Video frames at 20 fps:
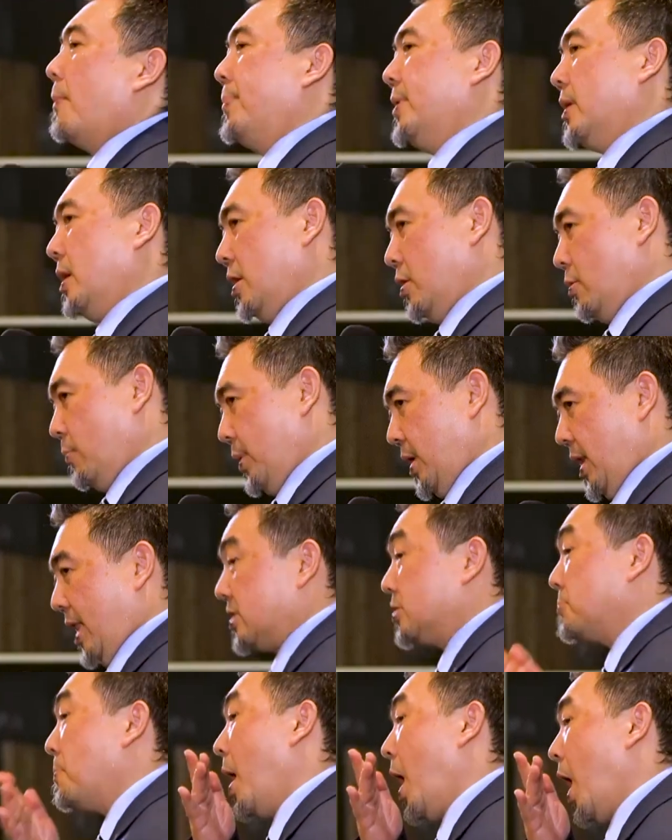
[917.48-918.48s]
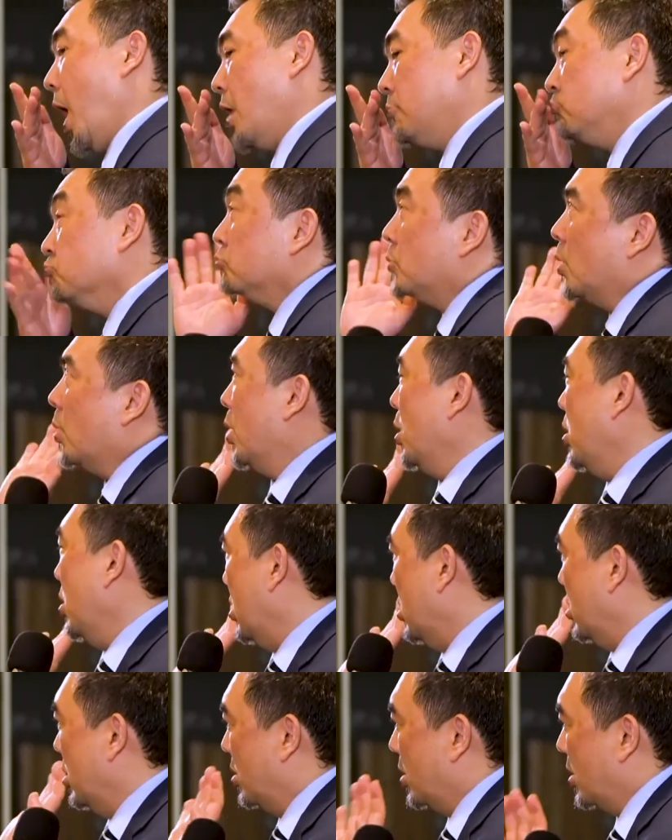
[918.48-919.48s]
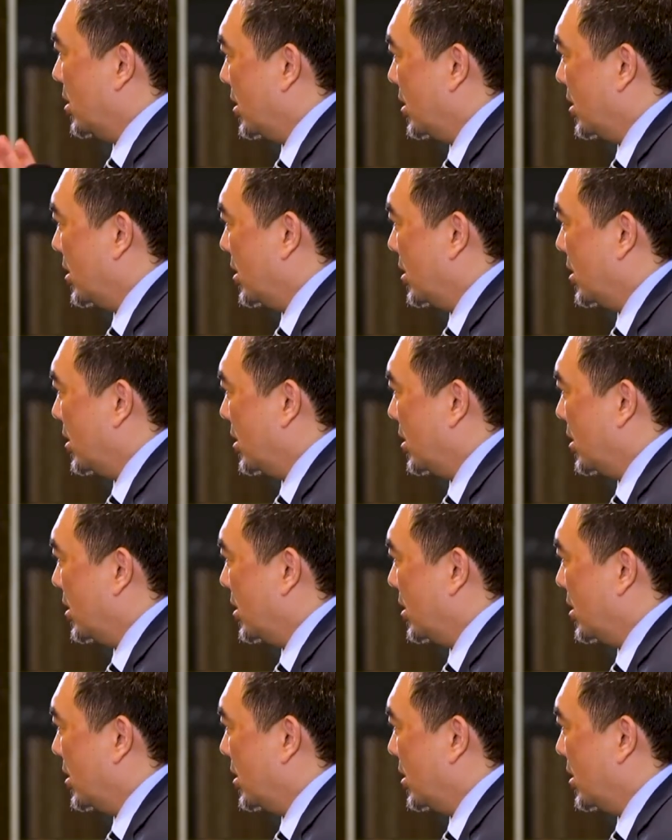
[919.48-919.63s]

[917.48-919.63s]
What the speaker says: it a little bit and smell. Ooh!